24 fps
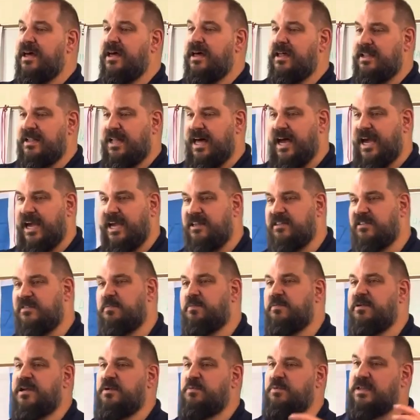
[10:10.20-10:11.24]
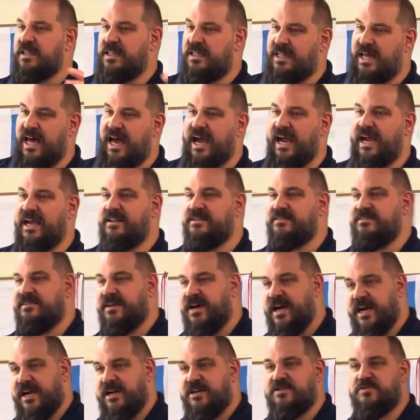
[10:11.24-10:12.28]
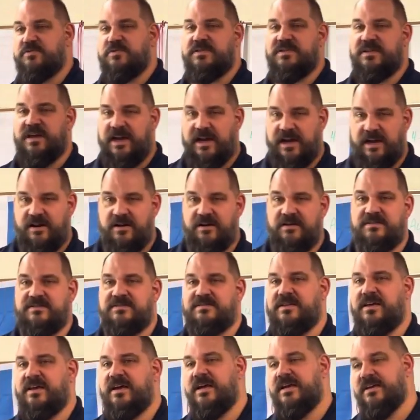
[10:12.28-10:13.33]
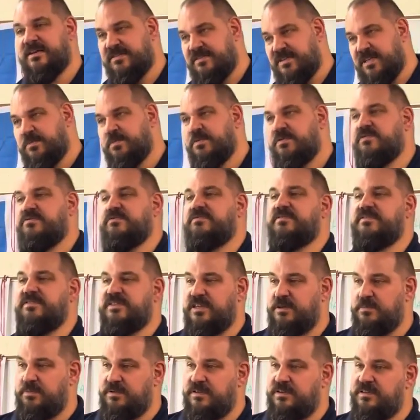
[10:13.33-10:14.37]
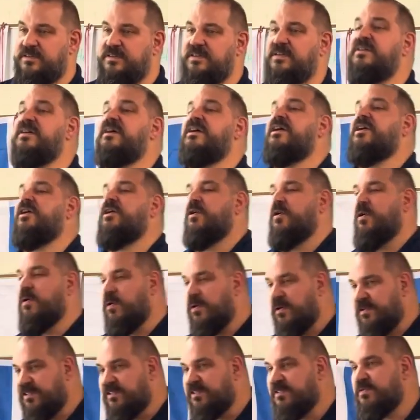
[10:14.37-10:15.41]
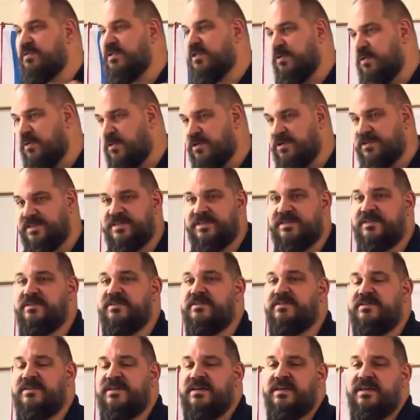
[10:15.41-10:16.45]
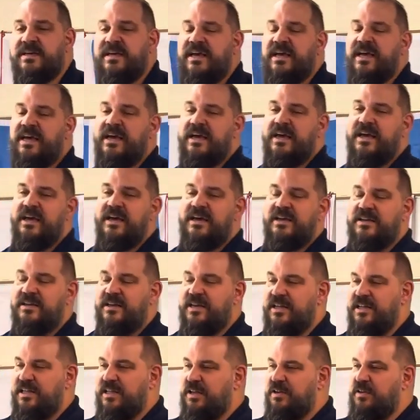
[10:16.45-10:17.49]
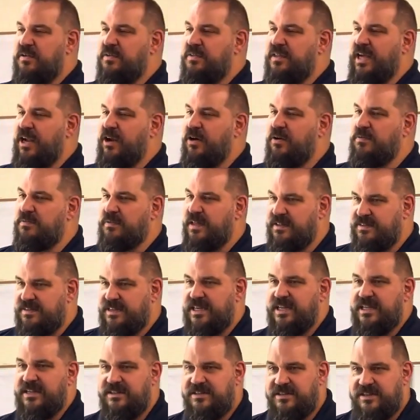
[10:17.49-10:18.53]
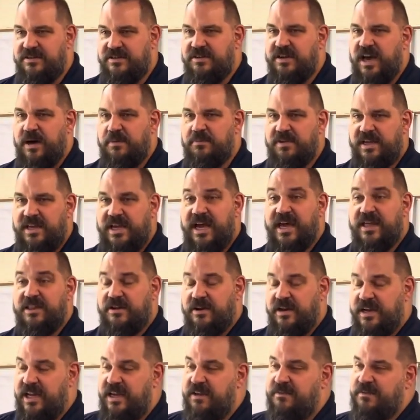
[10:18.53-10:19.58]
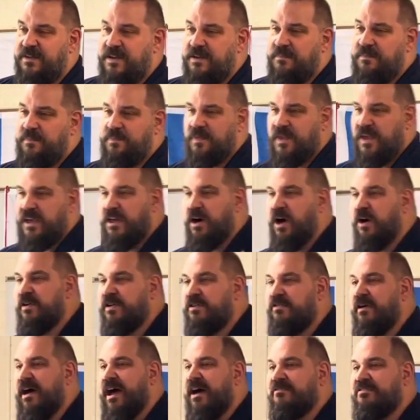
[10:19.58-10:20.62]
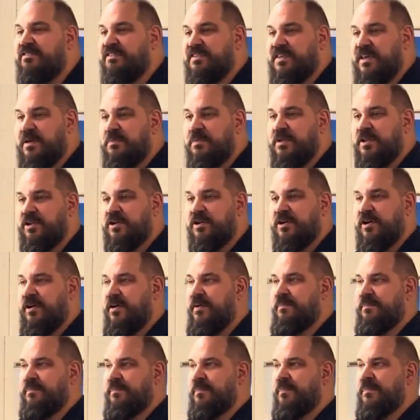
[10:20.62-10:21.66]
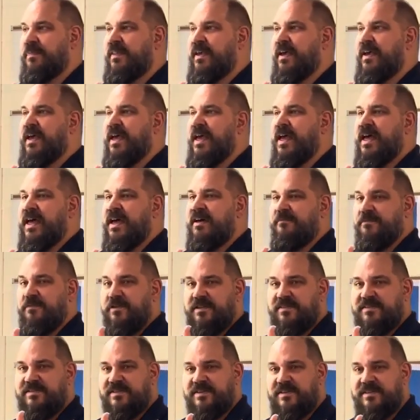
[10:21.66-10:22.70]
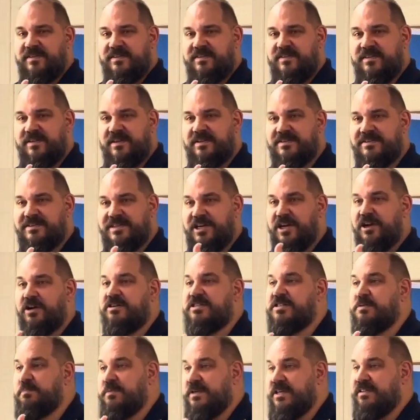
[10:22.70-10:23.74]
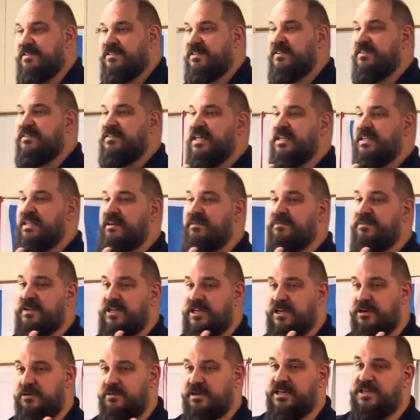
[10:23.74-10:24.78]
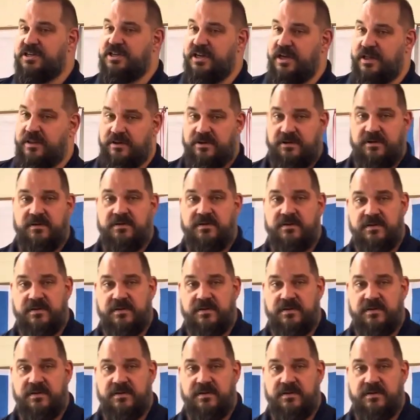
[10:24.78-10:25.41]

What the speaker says: Lions breed with lions, tigers with tigers, zebras with zebras, horses with horses. They don't tend to come together. Even though you have similar, for instance, deer species that live near each other,